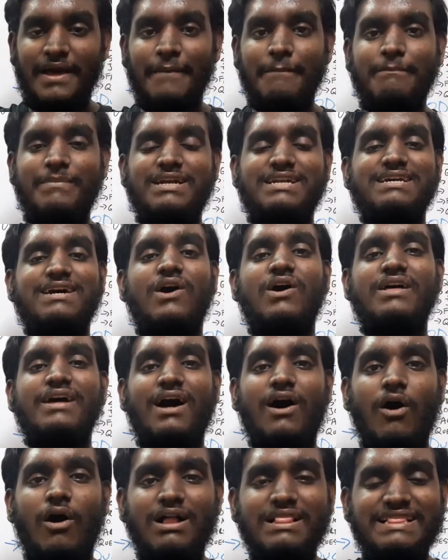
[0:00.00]
But
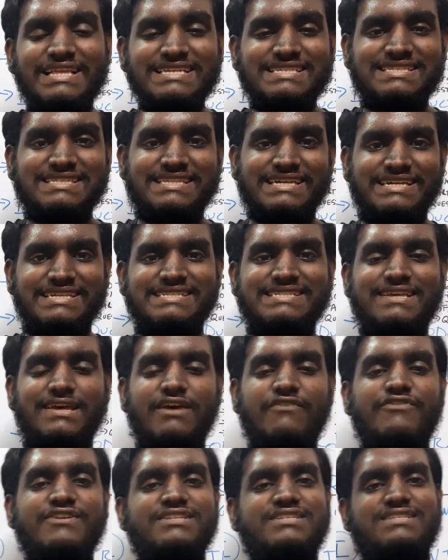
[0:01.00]
all these things,
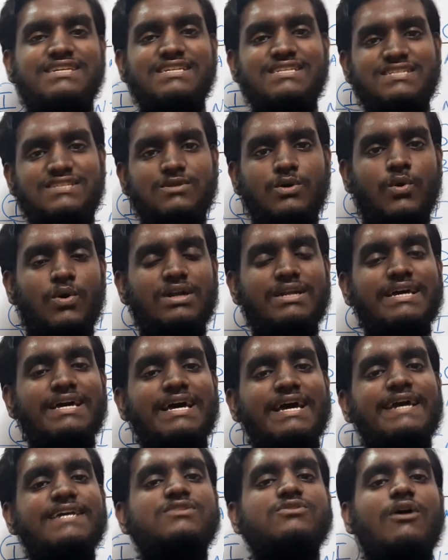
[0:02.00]
if it's just told,
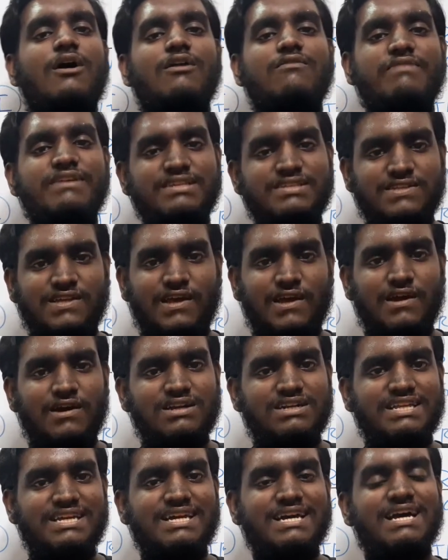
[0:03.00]
it's always
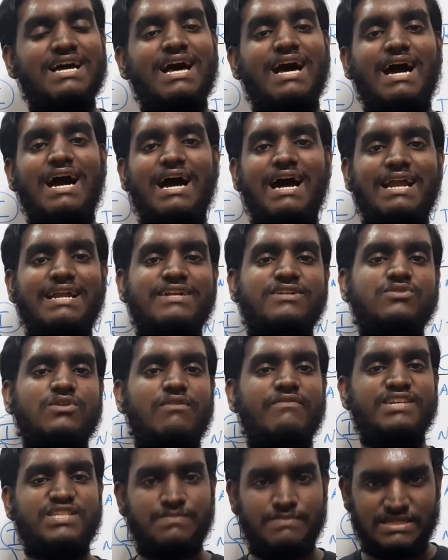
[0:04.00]
chaotic and it's
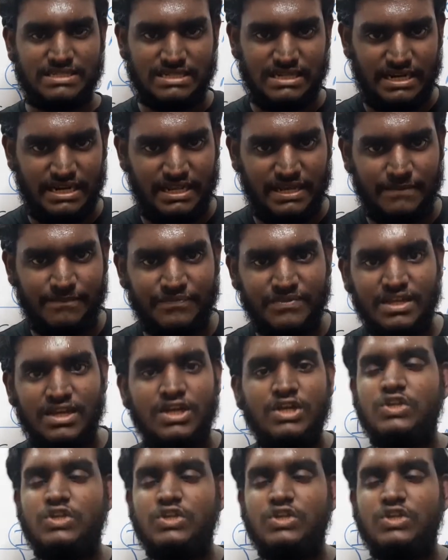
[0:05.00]
always misleading.